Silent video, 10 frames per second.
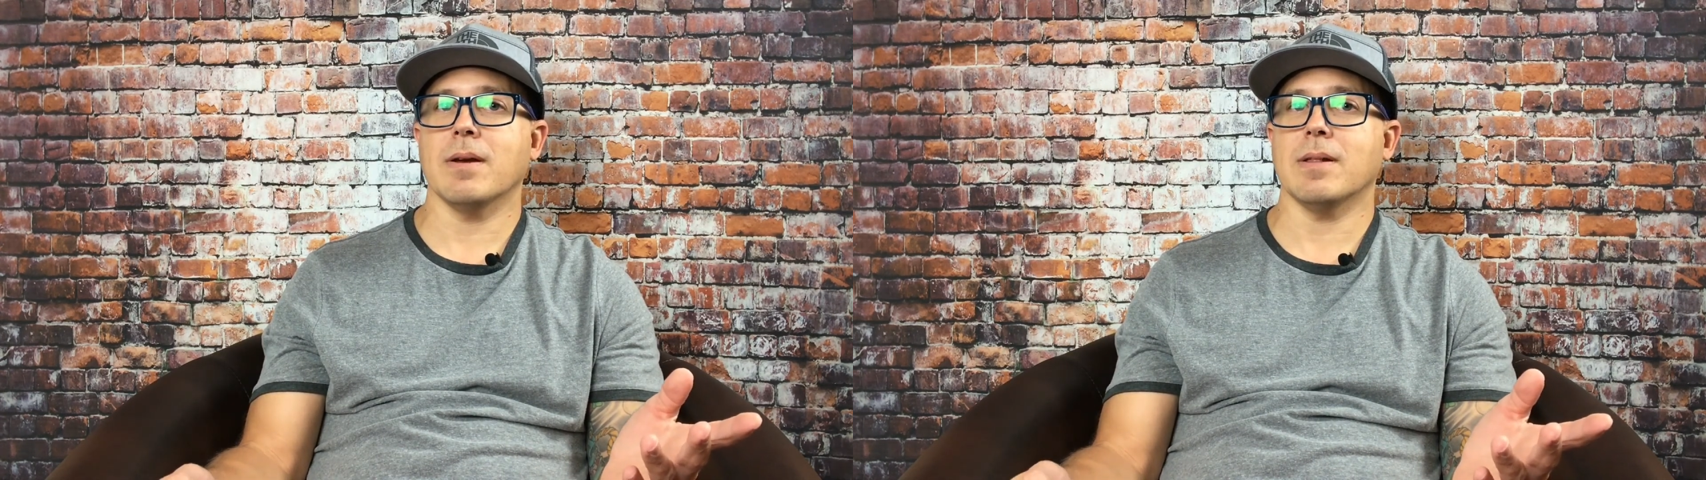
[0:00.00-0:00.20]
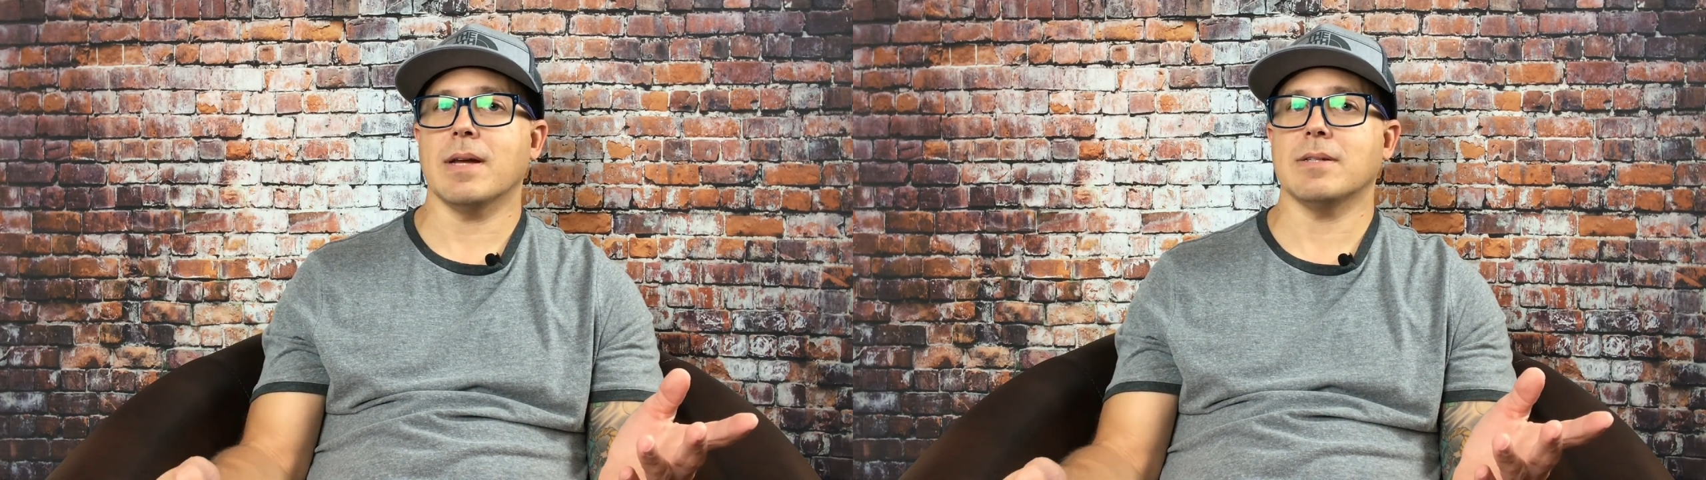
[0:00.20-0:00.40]

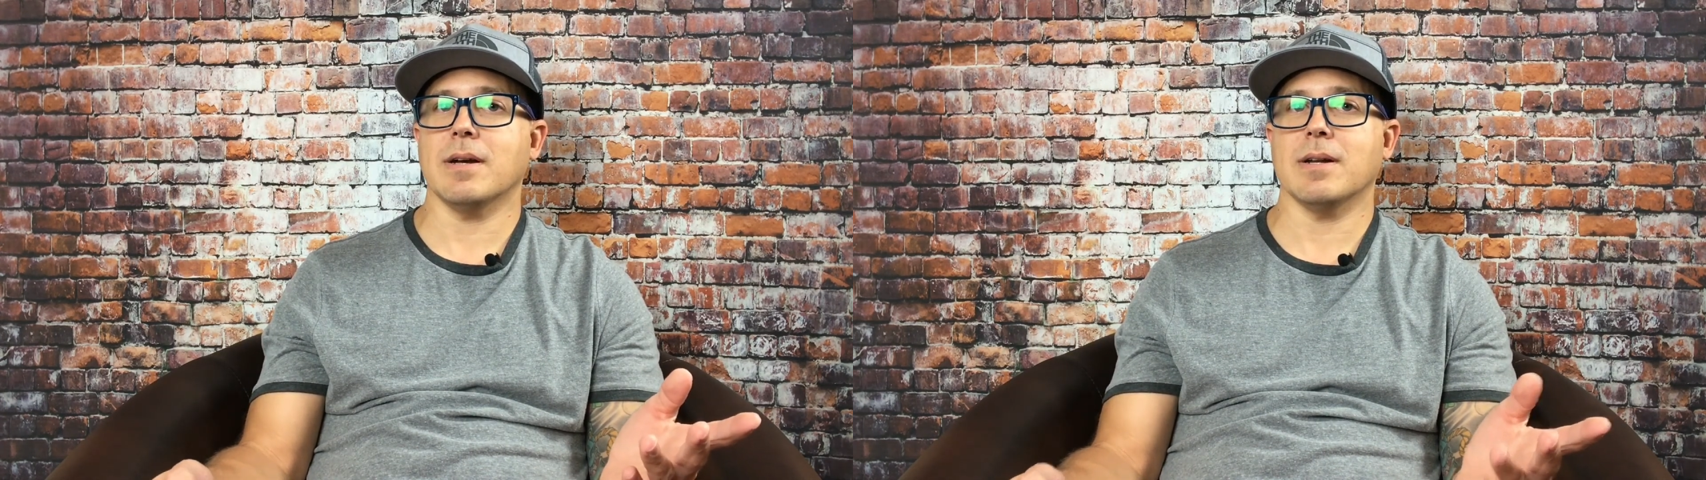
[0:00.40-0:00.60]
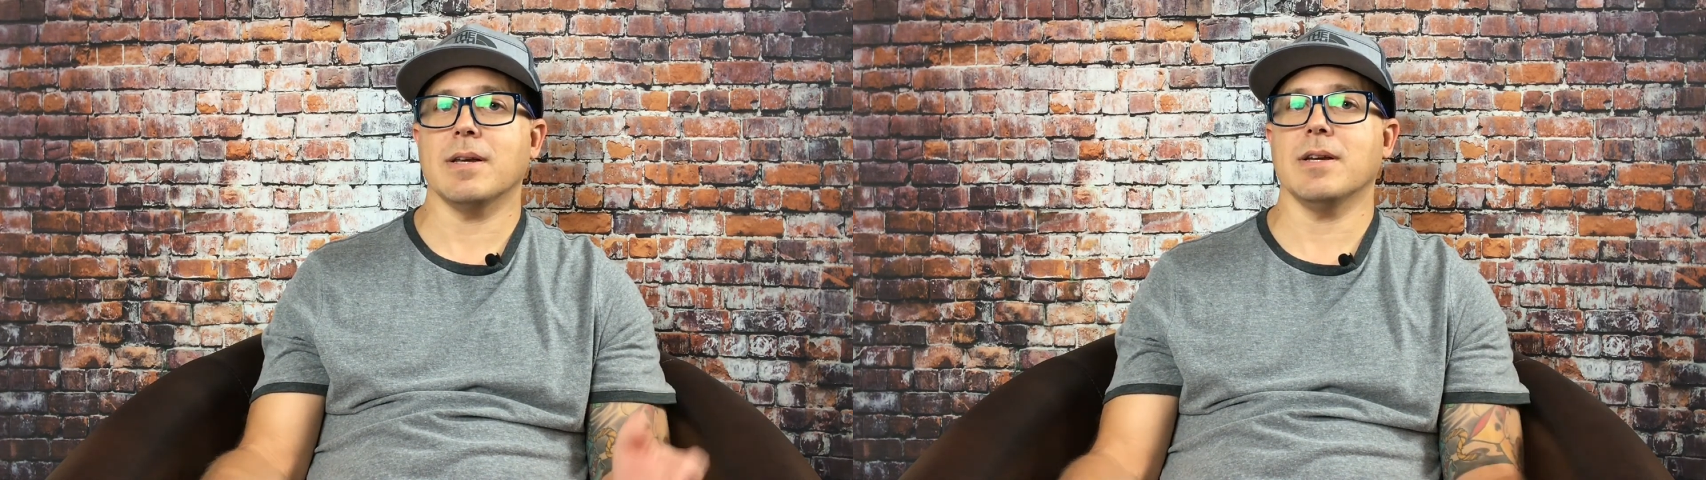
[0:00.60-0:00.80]
That's
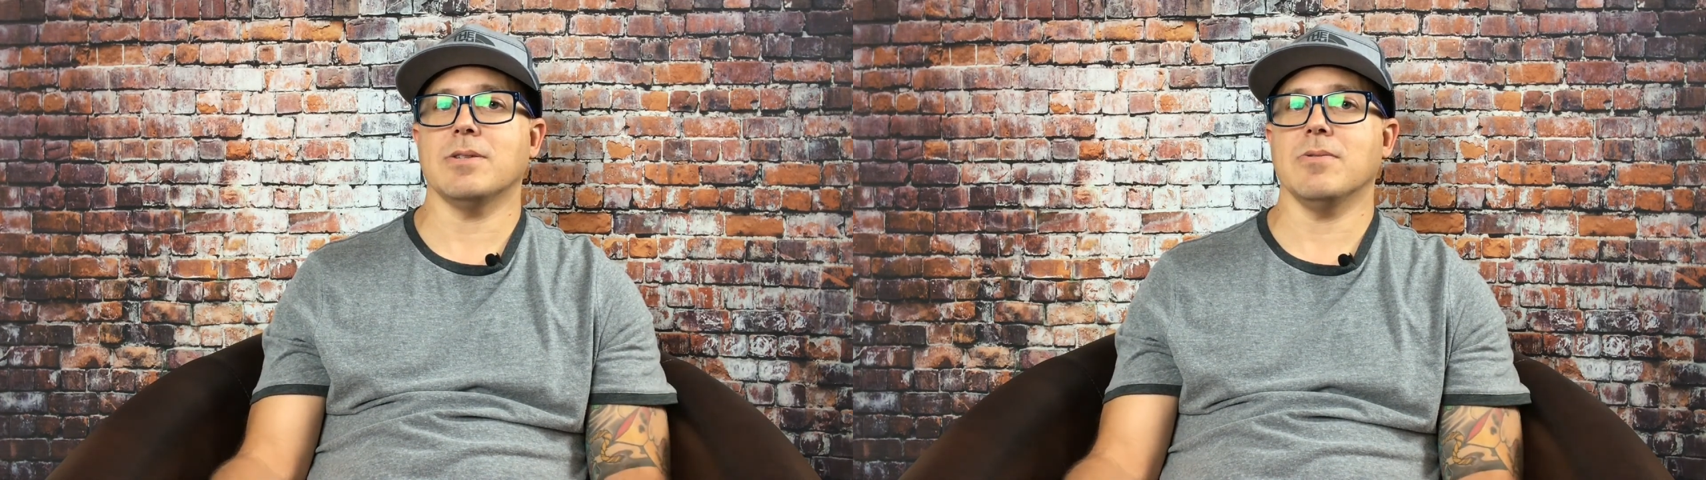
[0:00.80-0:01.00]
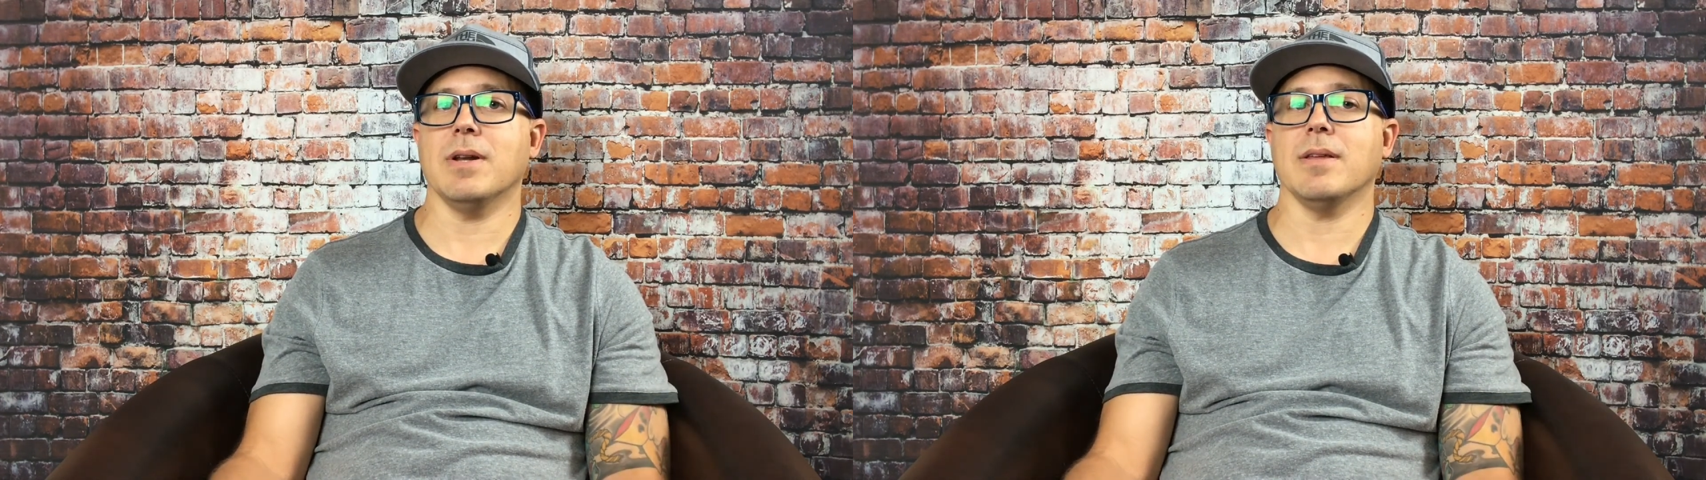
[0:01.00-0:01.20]
not going to
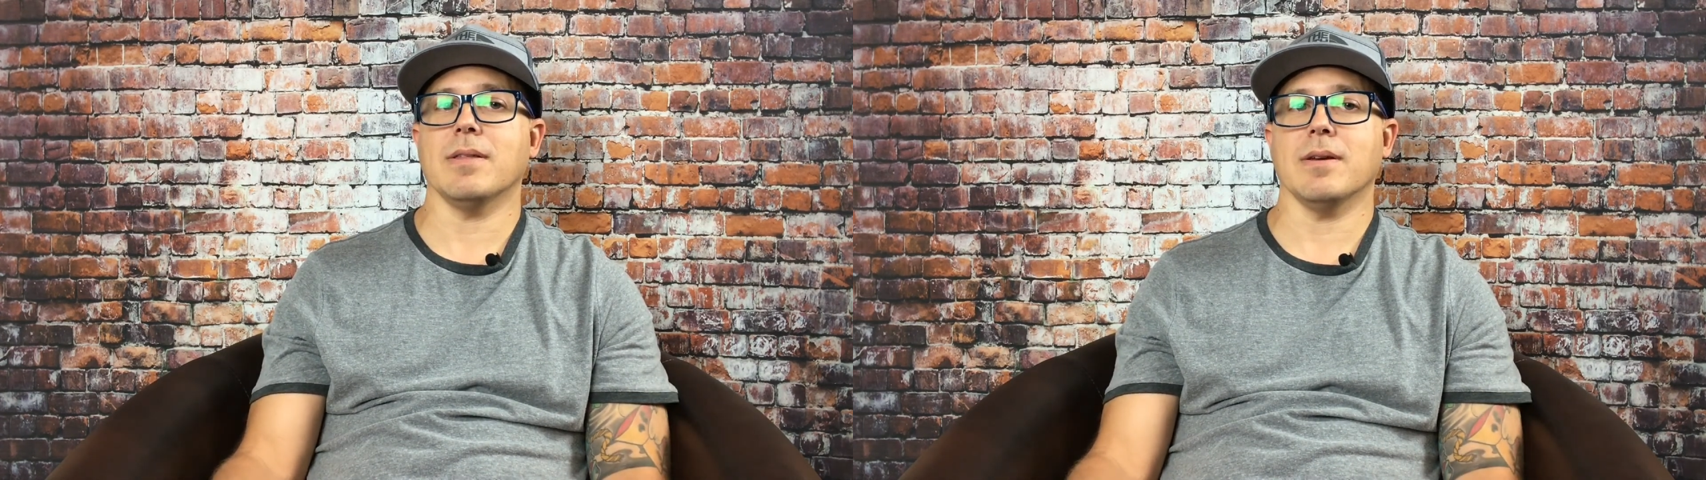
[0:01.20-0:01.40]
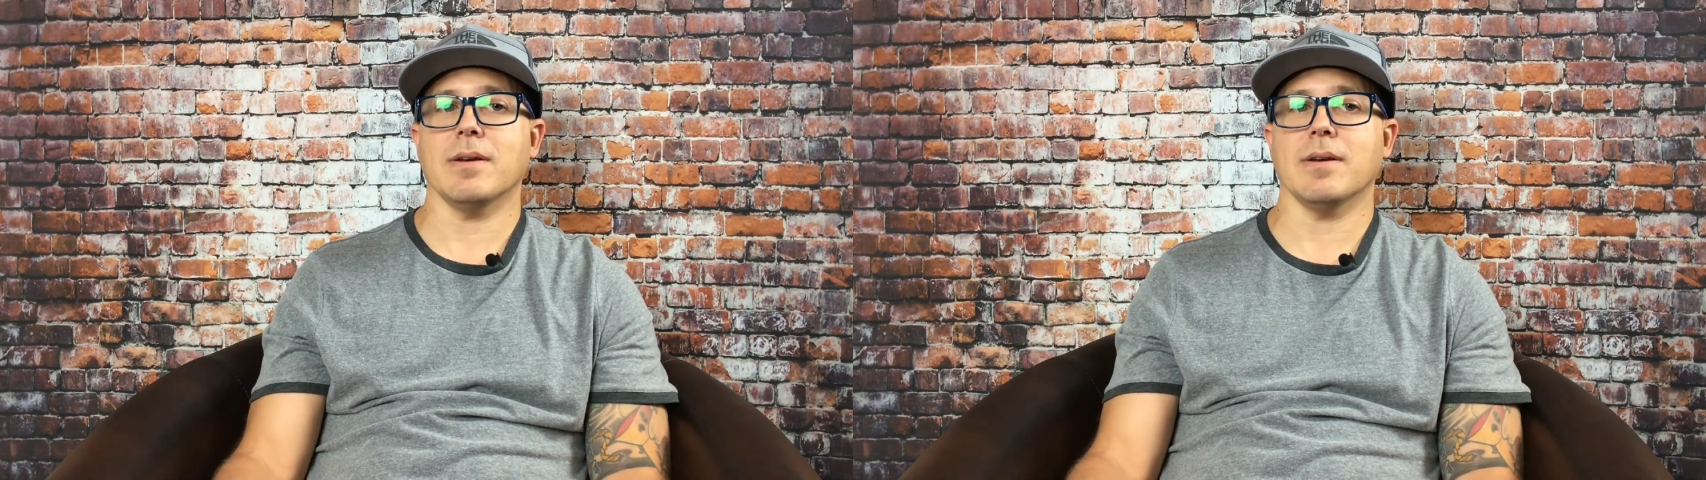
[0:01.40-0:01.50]
get you anything.